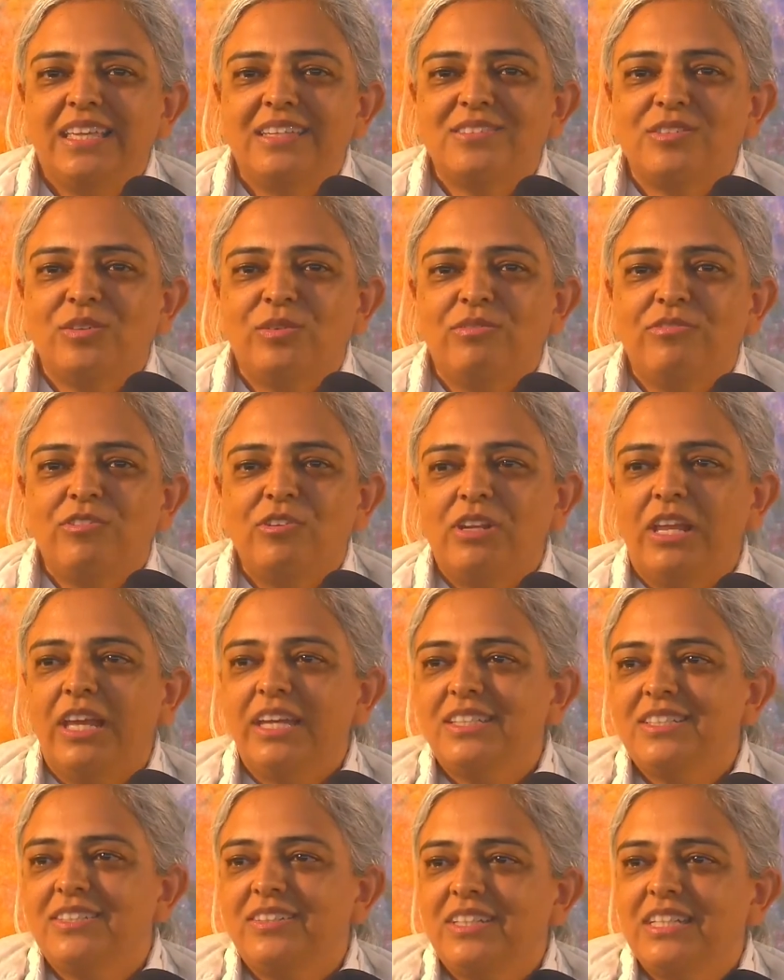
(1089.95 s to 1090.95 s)
So if you'd
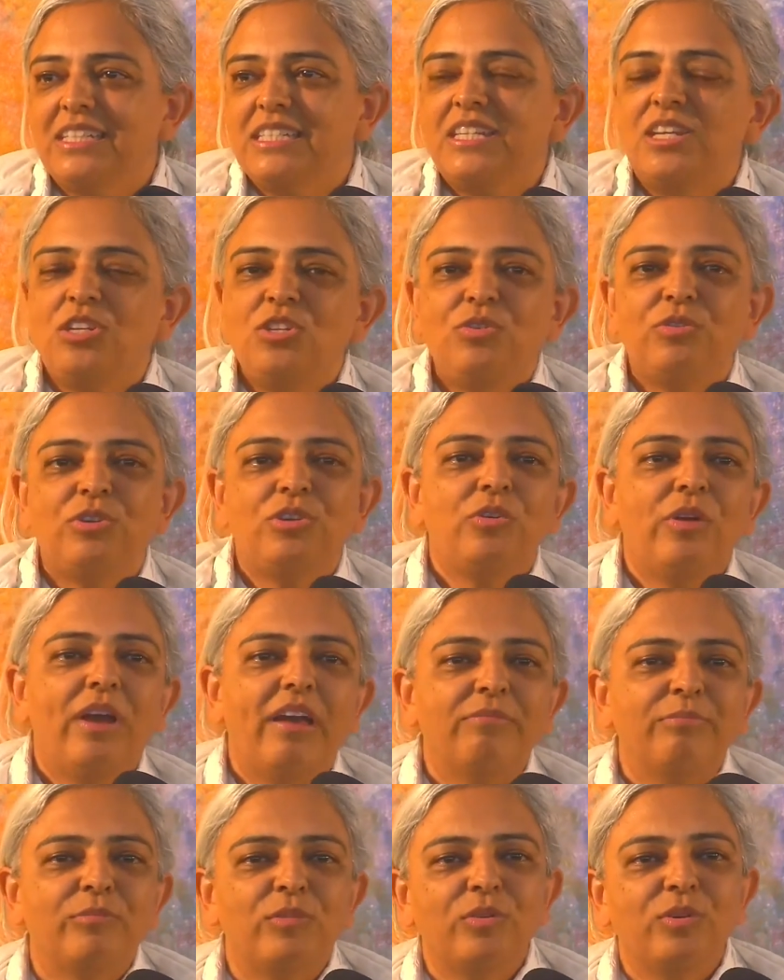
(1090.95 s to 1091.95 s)
like to continue or you
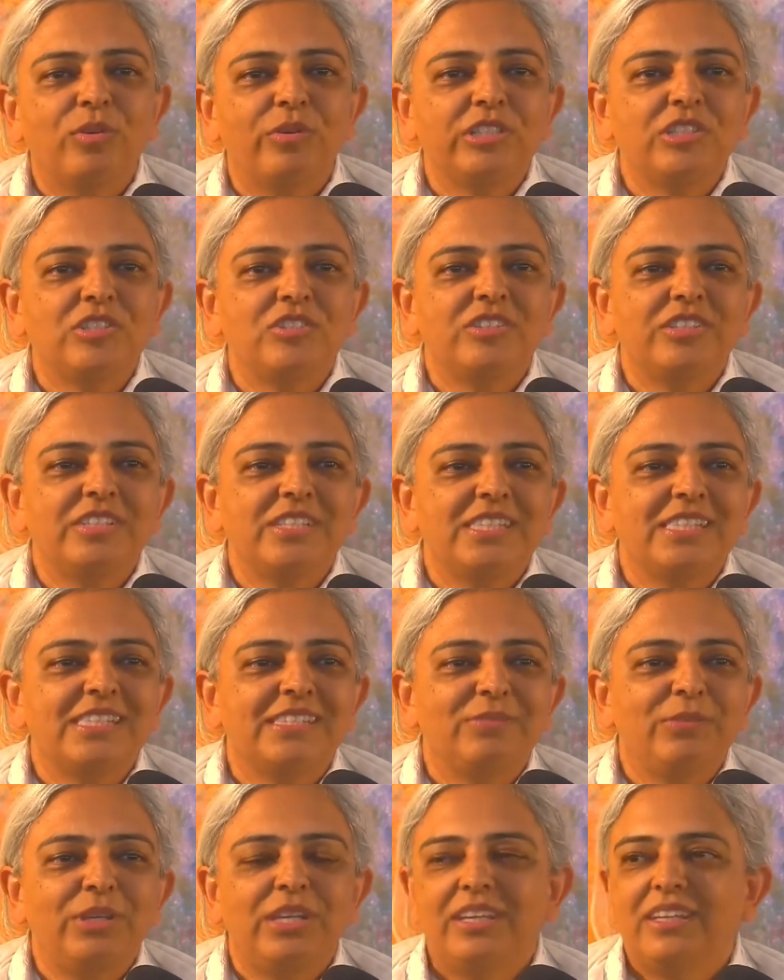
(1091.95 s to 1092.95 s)
have more
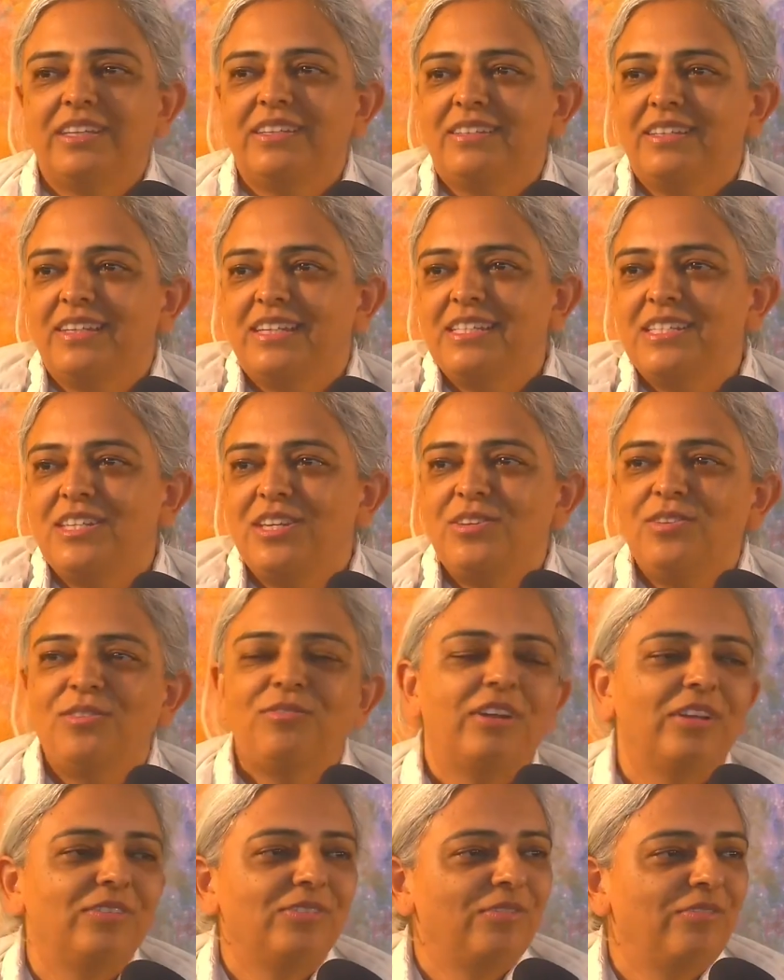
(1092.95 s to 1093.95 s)
questions, we can
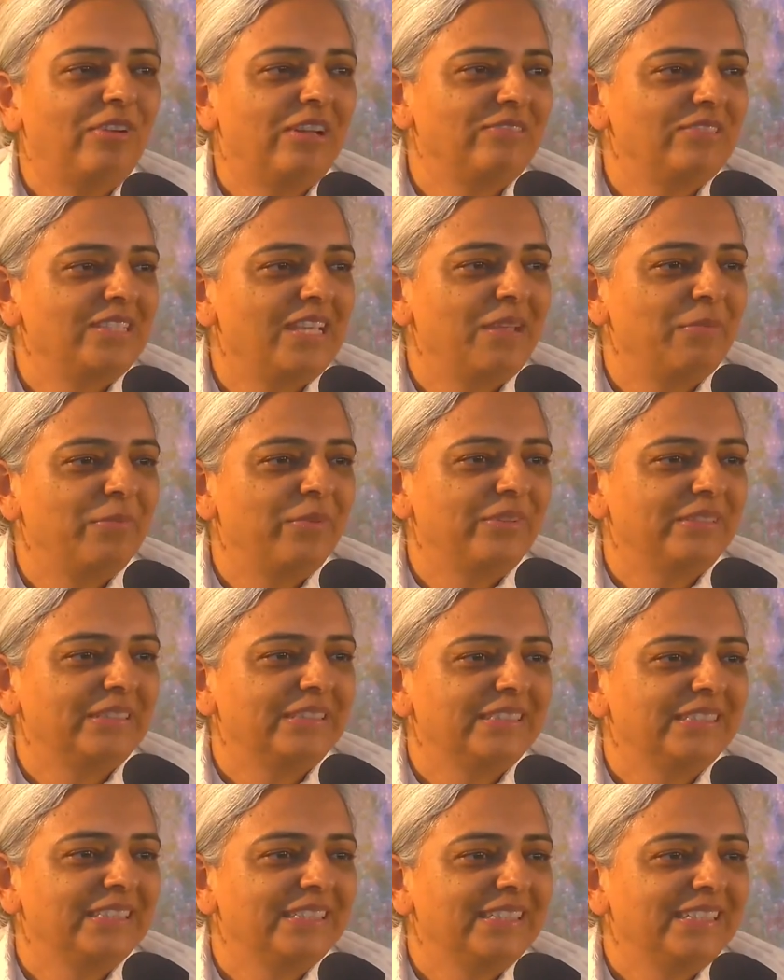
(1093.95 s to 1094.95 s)
continue around the round table.
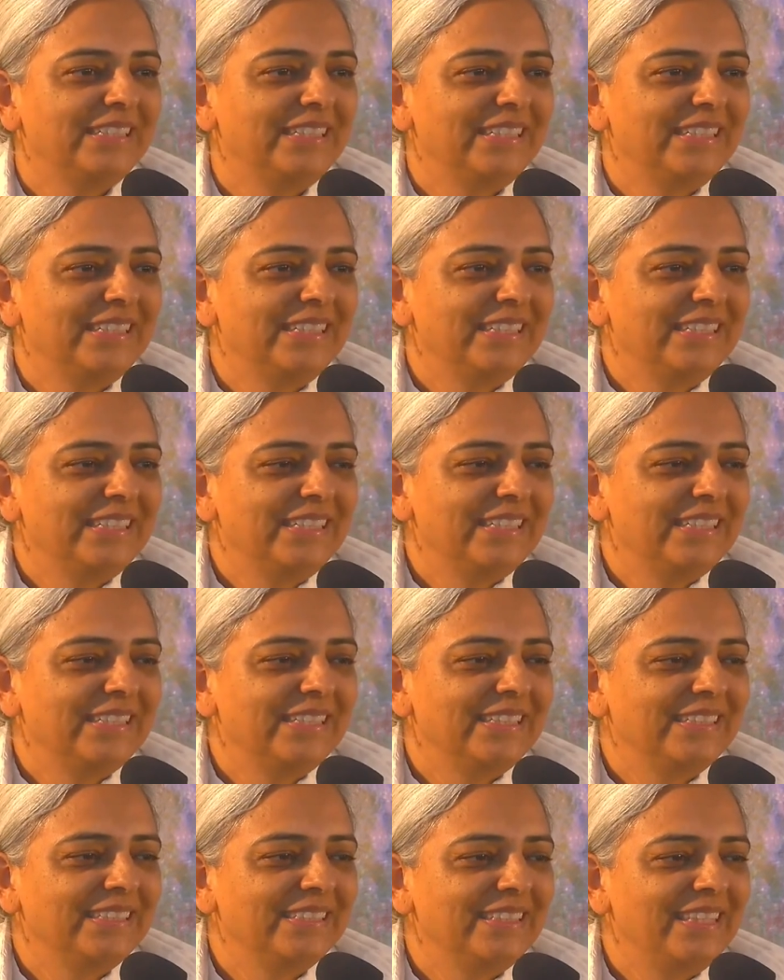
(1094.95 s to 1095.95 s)

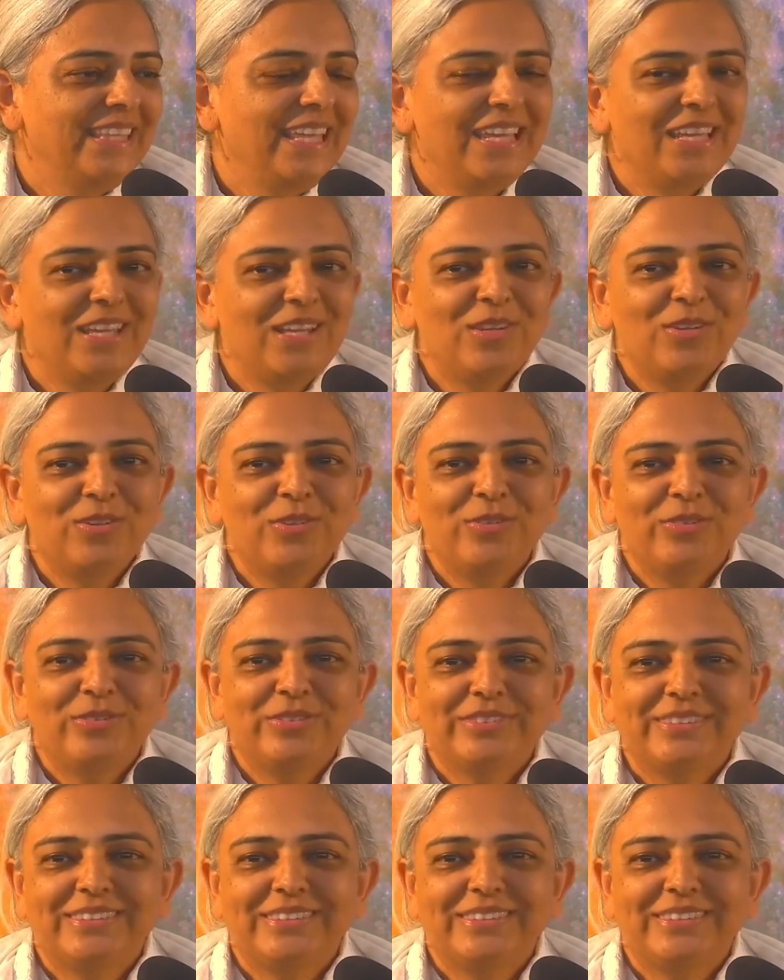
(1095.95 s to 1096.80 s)
Thank you.